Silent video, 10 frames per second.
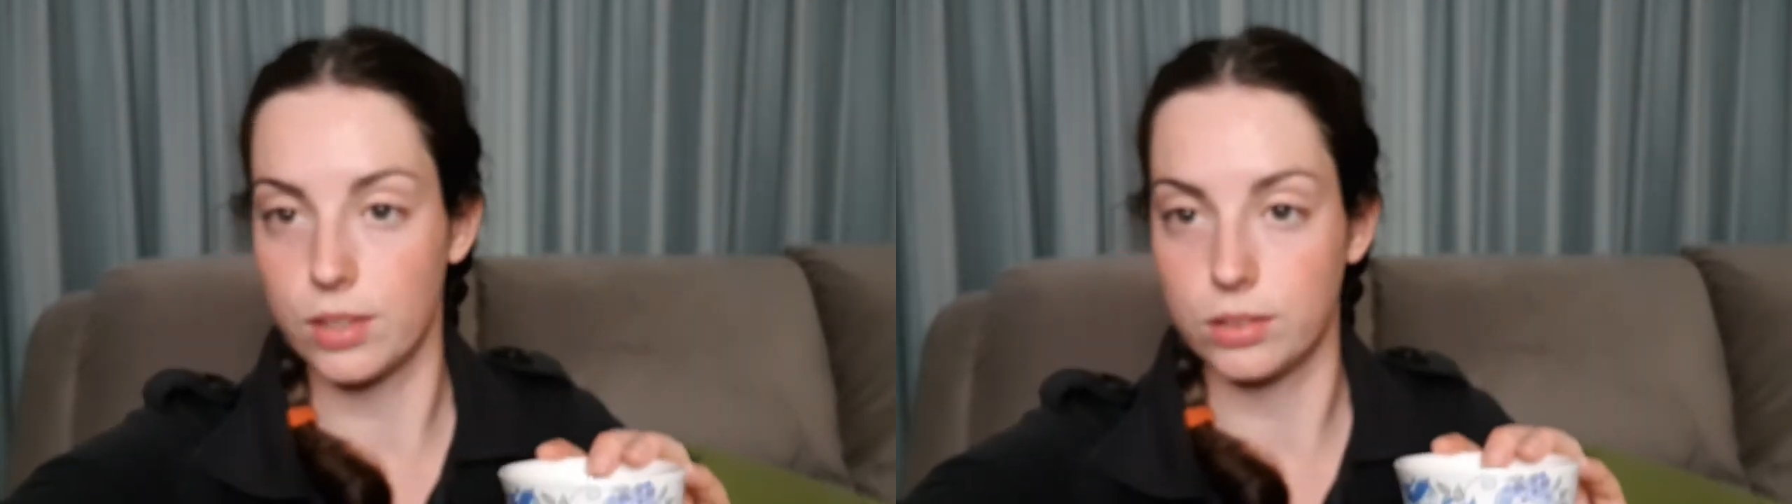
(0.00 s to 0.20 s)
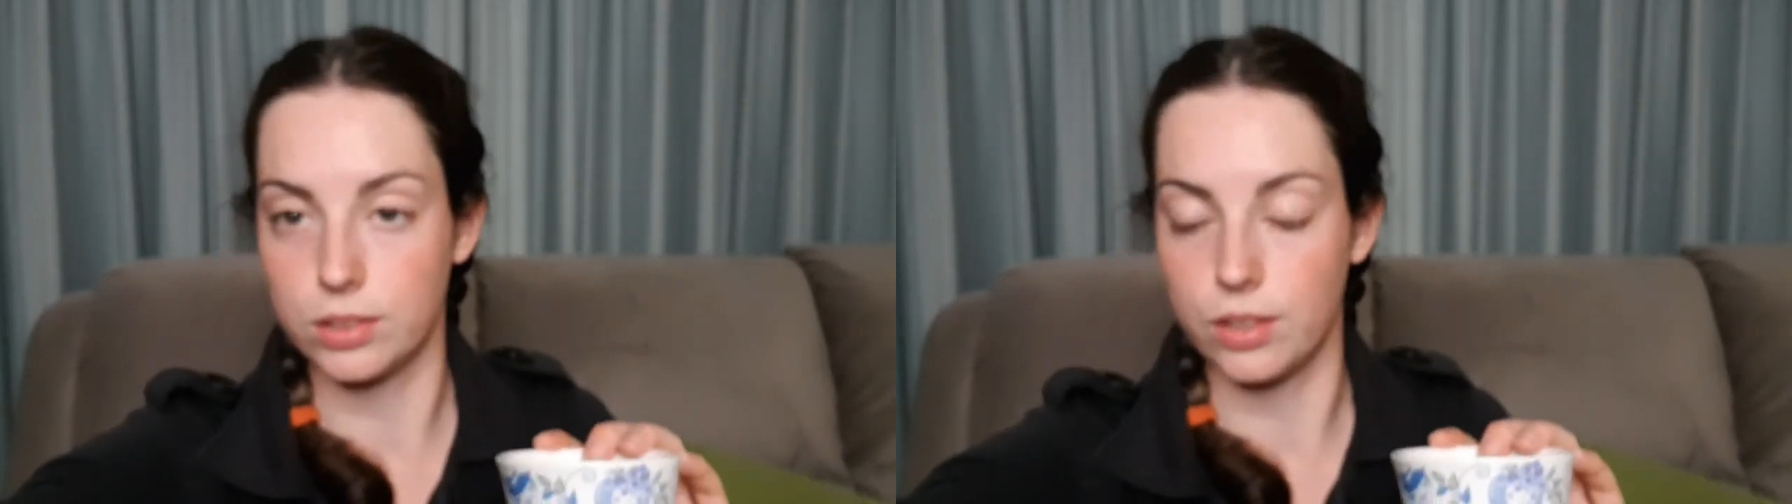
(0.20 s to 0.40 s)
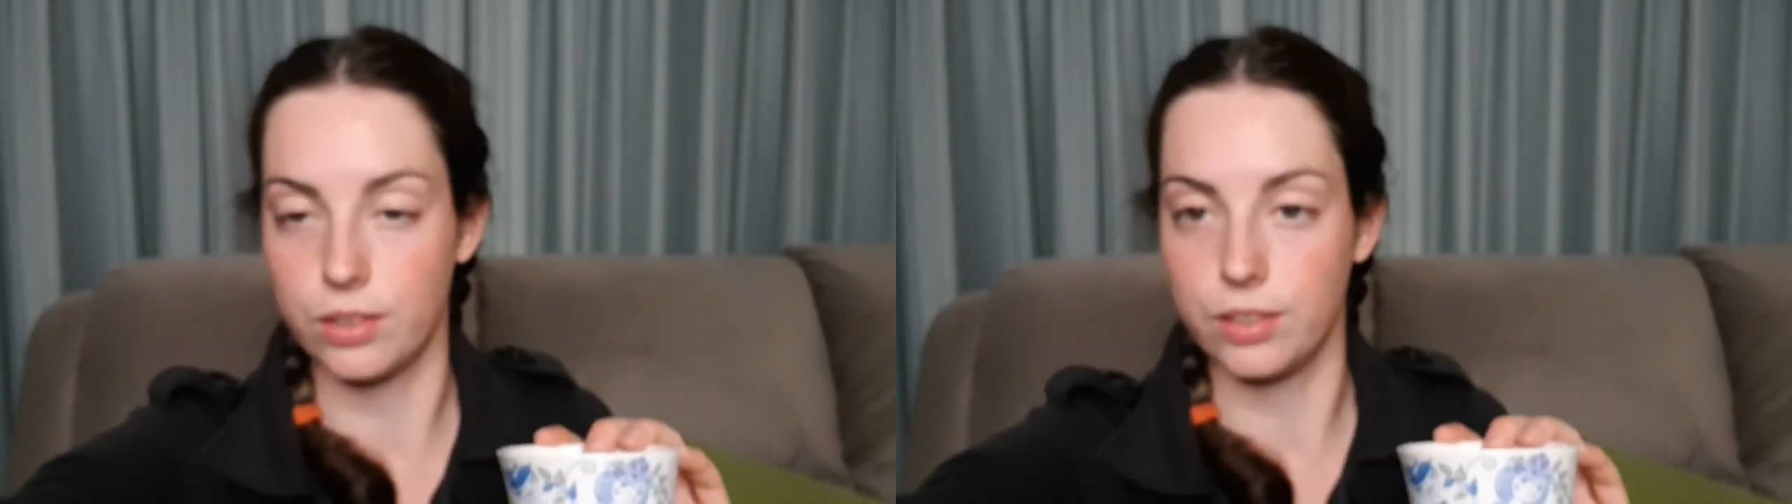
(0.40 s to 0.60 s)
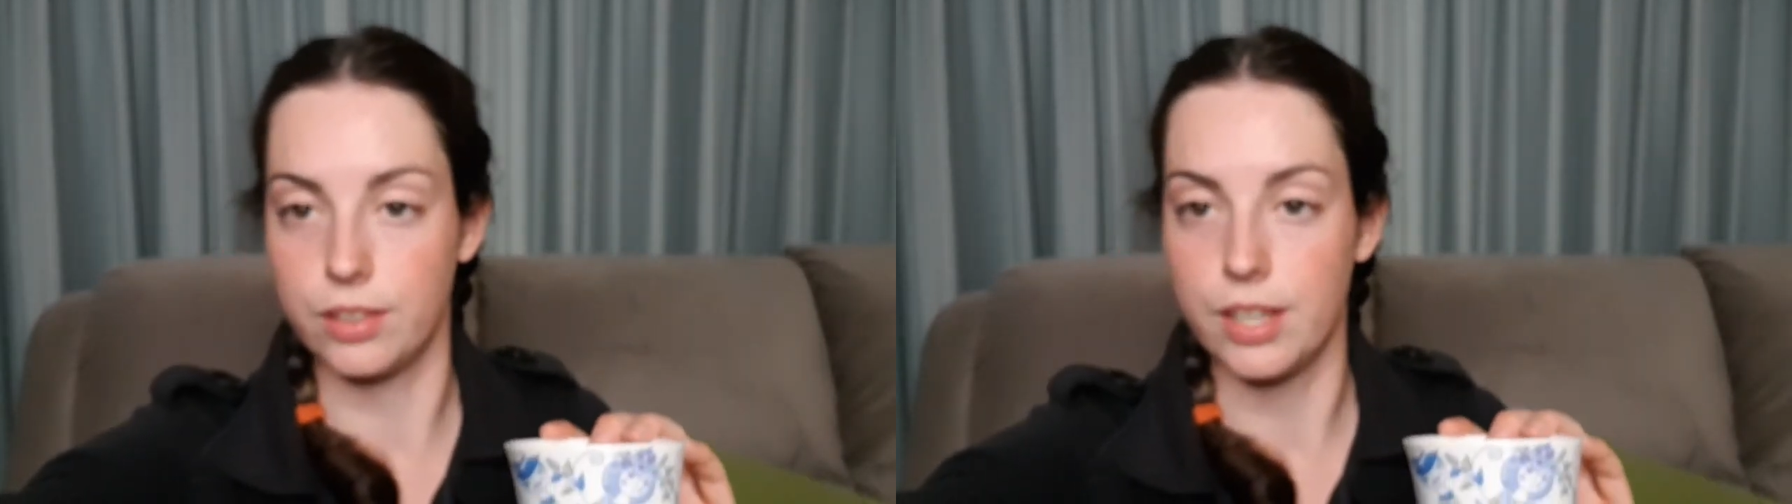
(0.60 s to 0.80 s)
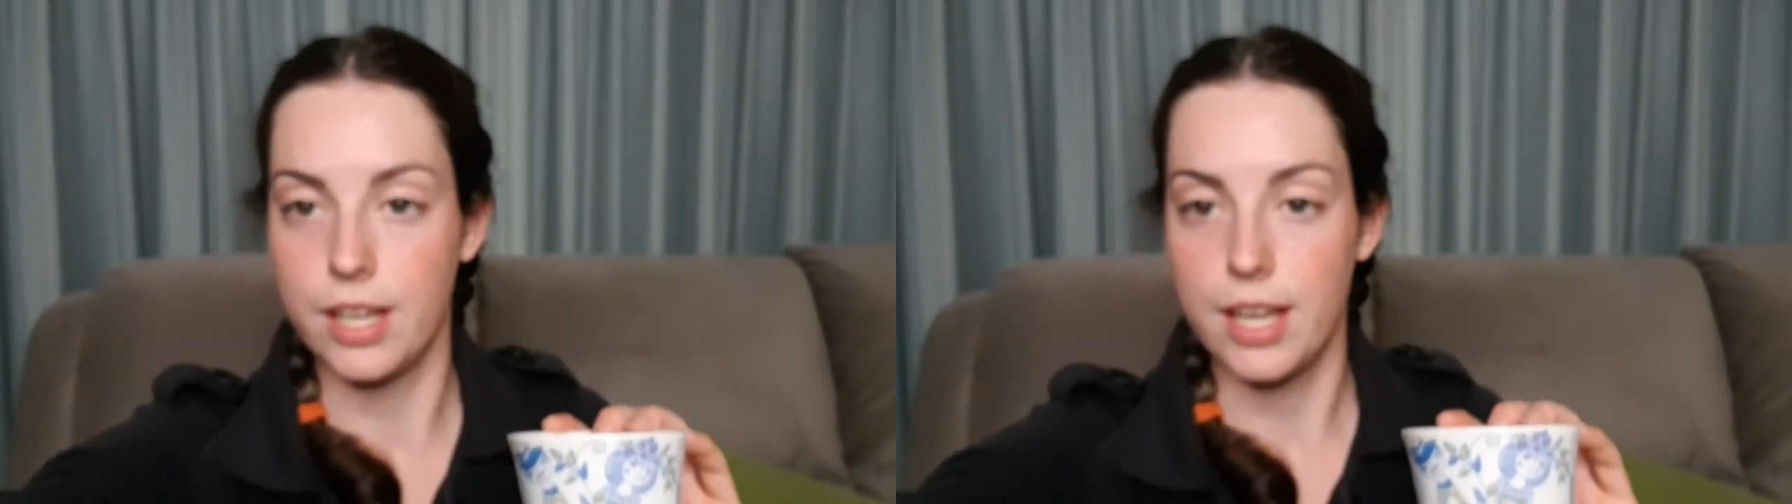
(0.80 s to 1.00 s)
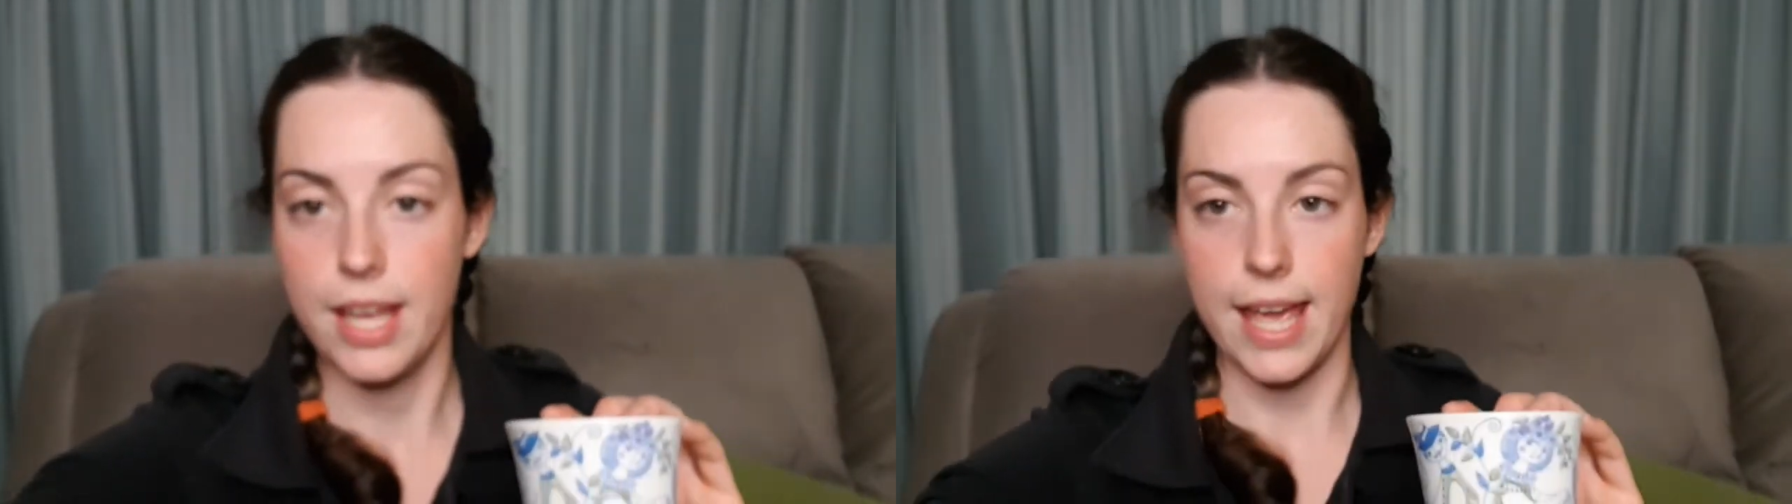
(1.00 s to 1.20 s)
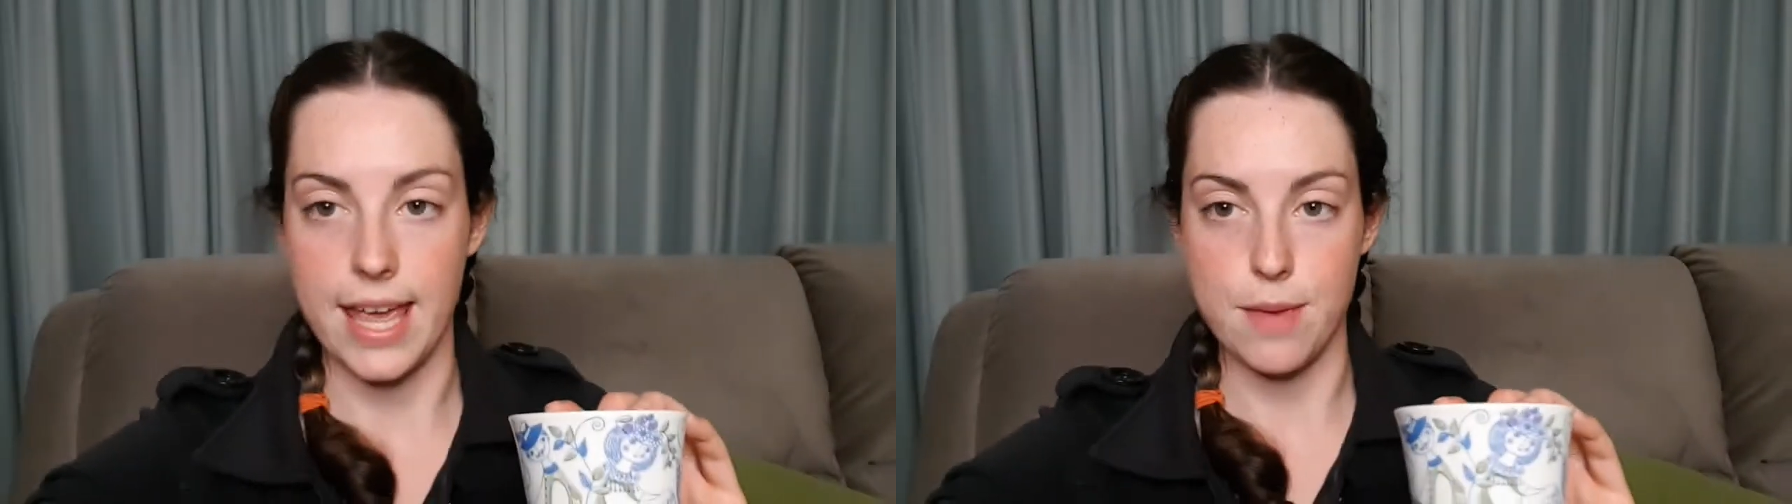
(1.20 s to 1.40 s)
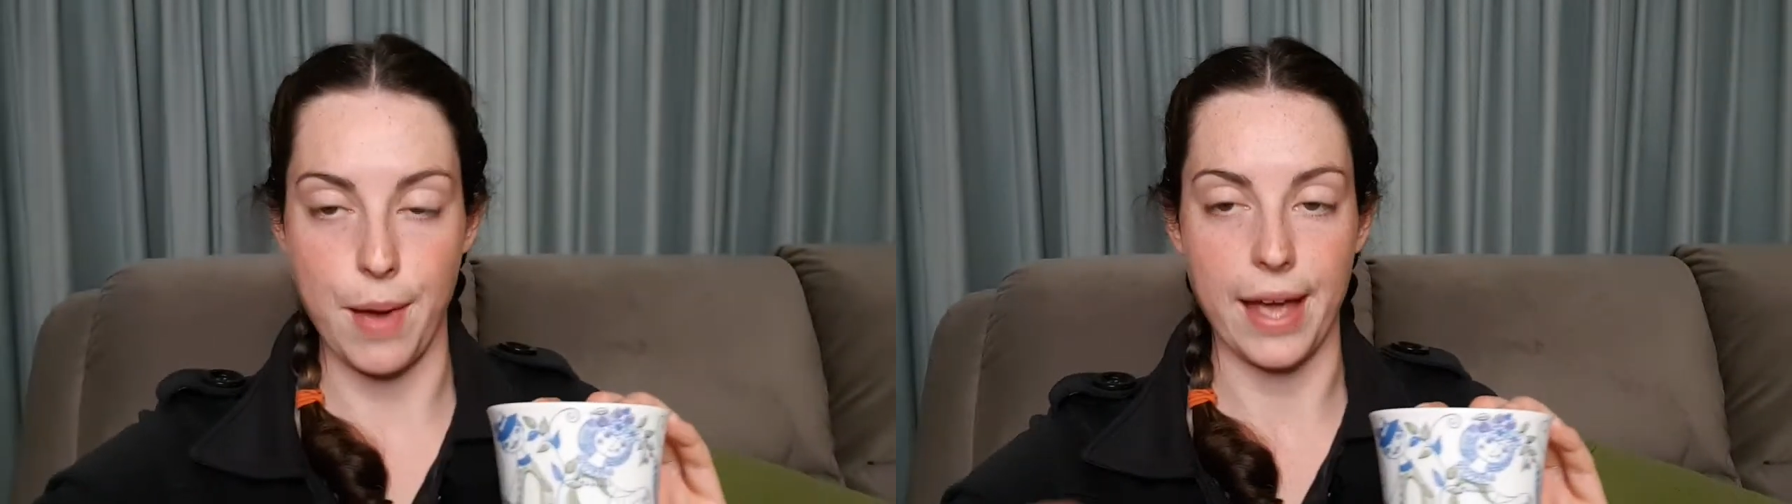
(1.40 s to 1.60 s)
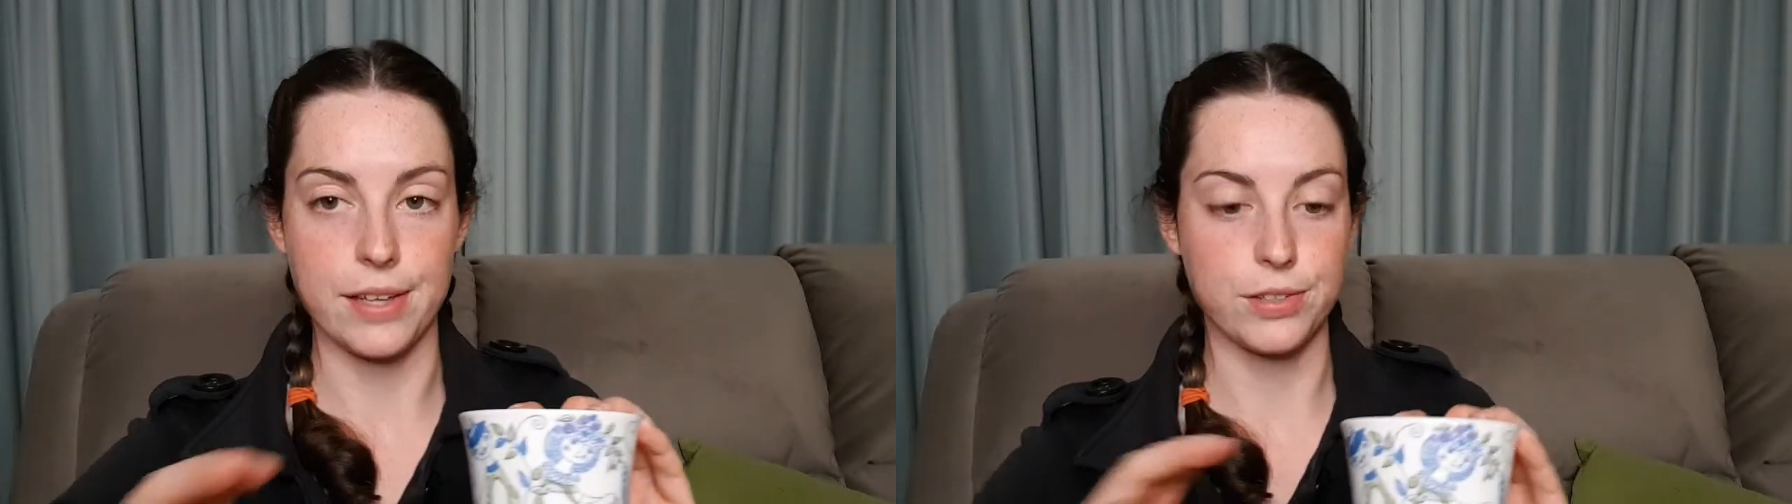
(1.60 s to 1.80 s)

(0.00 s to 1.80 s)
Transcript: sold on eBay.